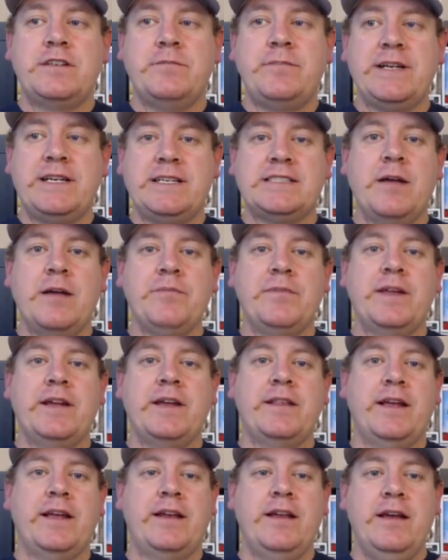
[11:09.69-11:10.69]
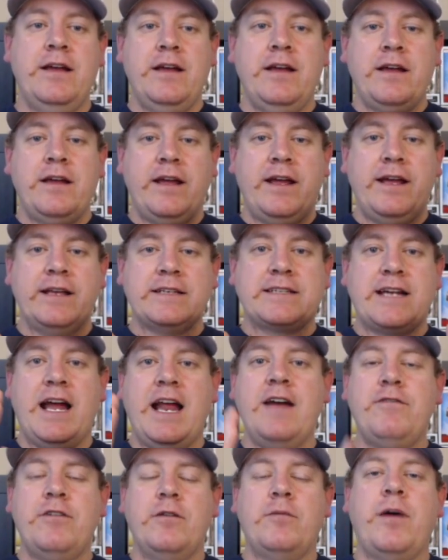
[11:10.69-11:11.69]
be something that is
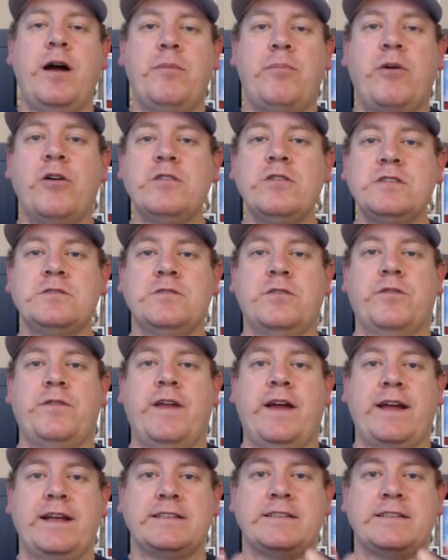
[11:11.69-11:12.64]
kind of a personal thing.